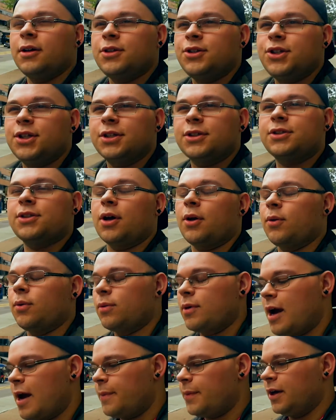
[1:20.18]
just
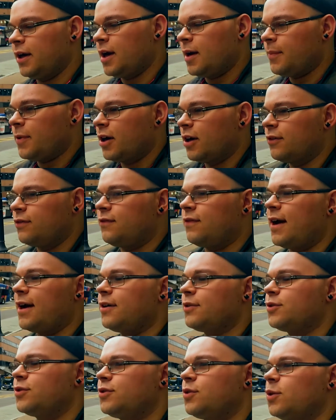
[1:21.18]
wrapping up on our
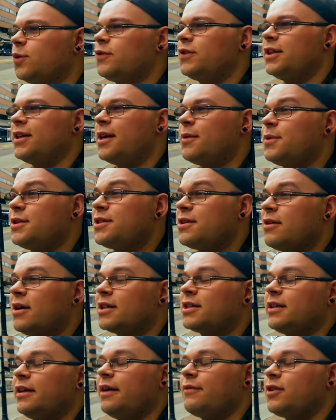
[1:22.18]
final store for the day. We still
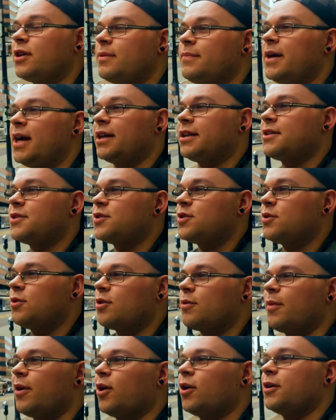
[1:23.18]
actually have to go back to the store
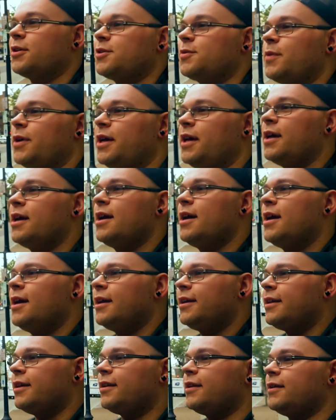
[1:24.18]
tomorrow because we
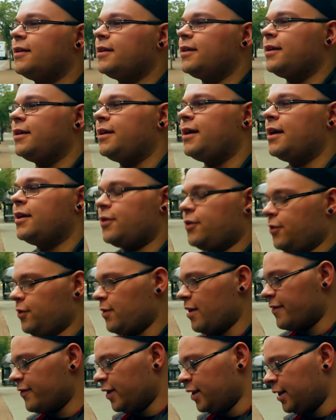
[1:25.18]
didn't get through
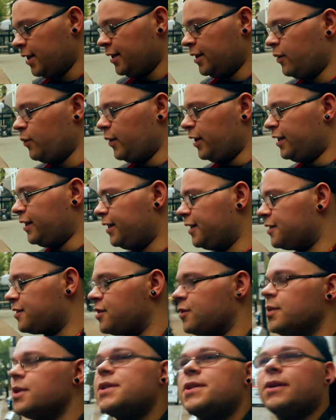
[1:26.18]
everything that we needed
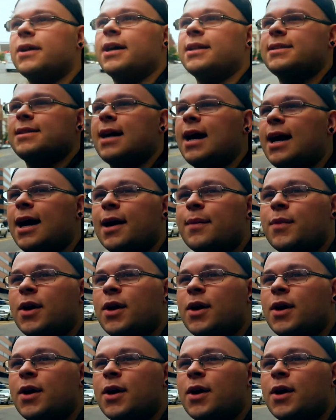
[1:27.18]
to. We still got time,